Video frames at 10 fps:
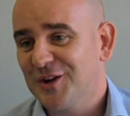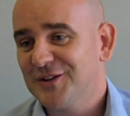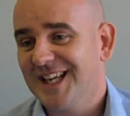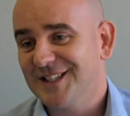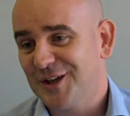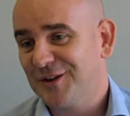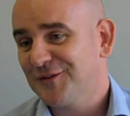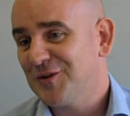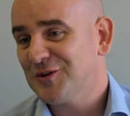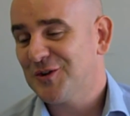no-take zone,
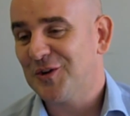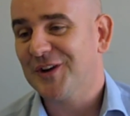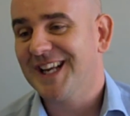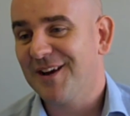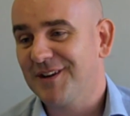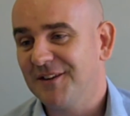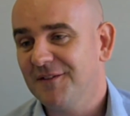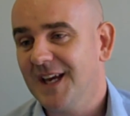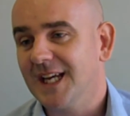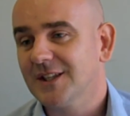of course you're not going to have any
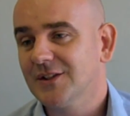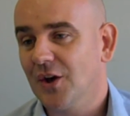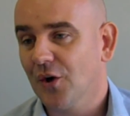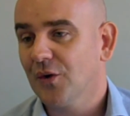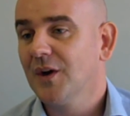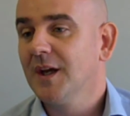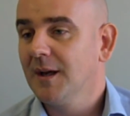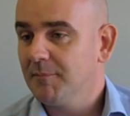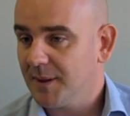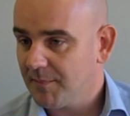fish. So,
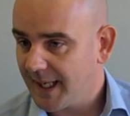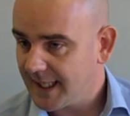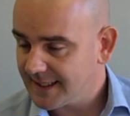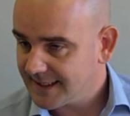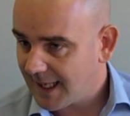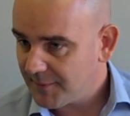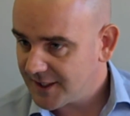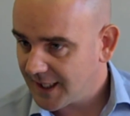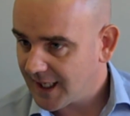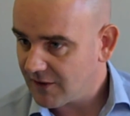but by
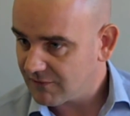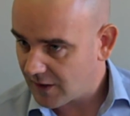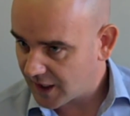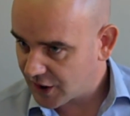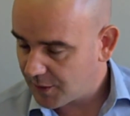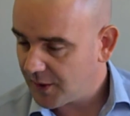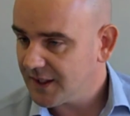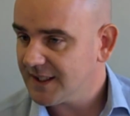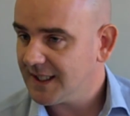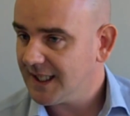establishing a
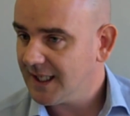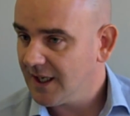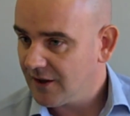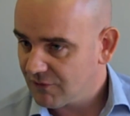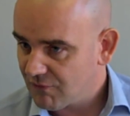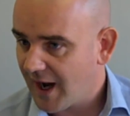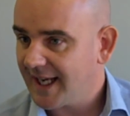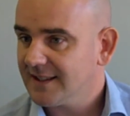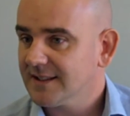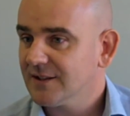community
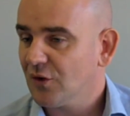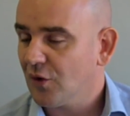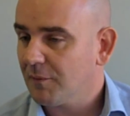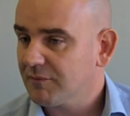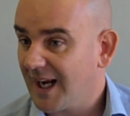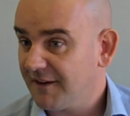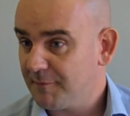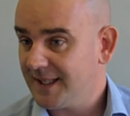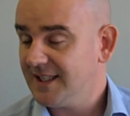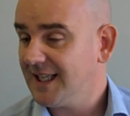rights, or kind
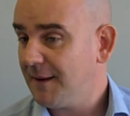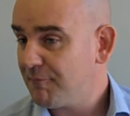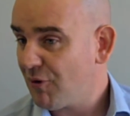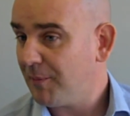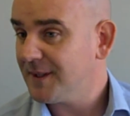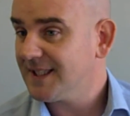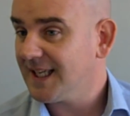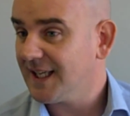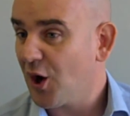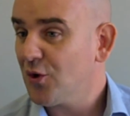of basically a
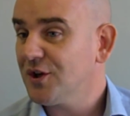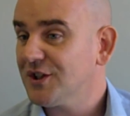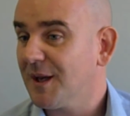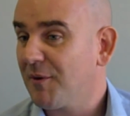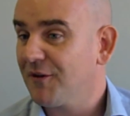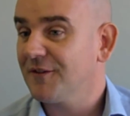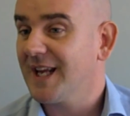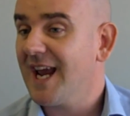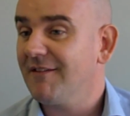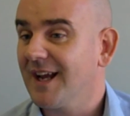property ownership over an
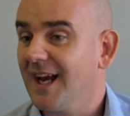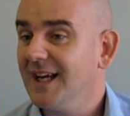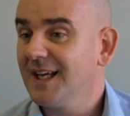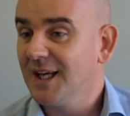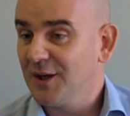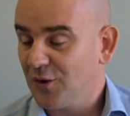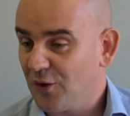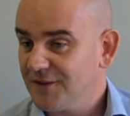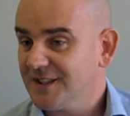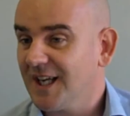area,
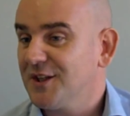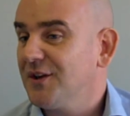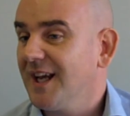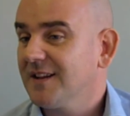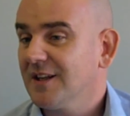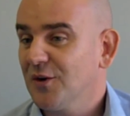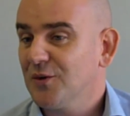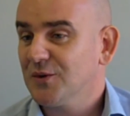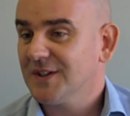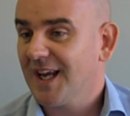all of a sudden you get the
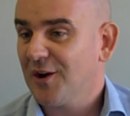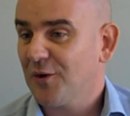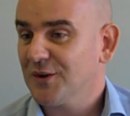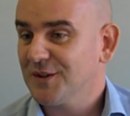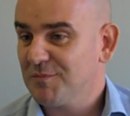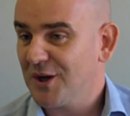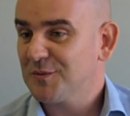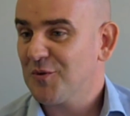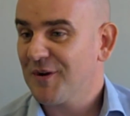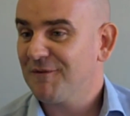local stakeholders much
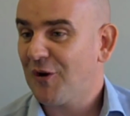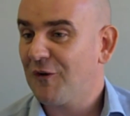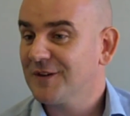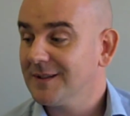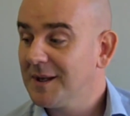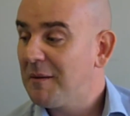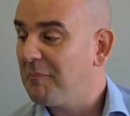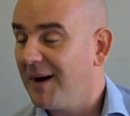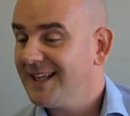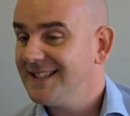more involved in
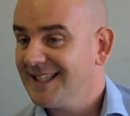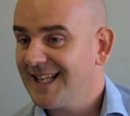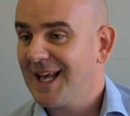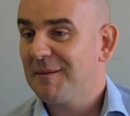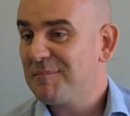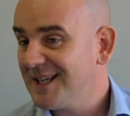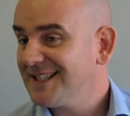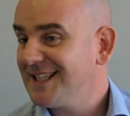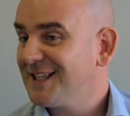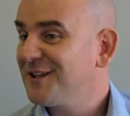minding their
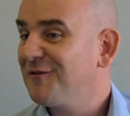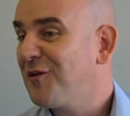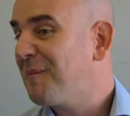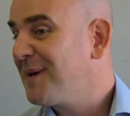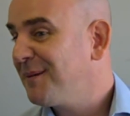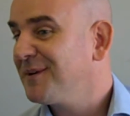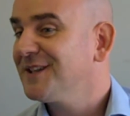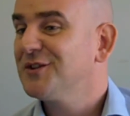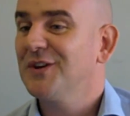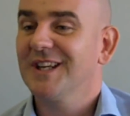business of what people
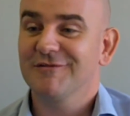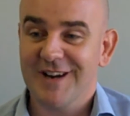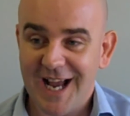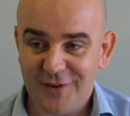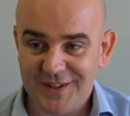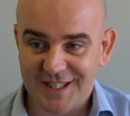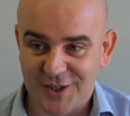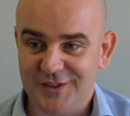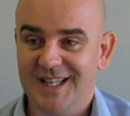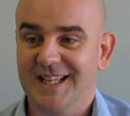are doing around their
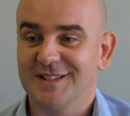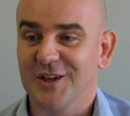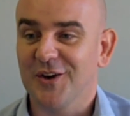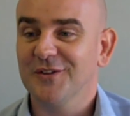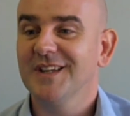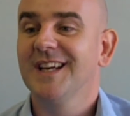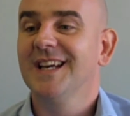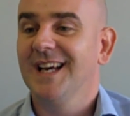no-take zone,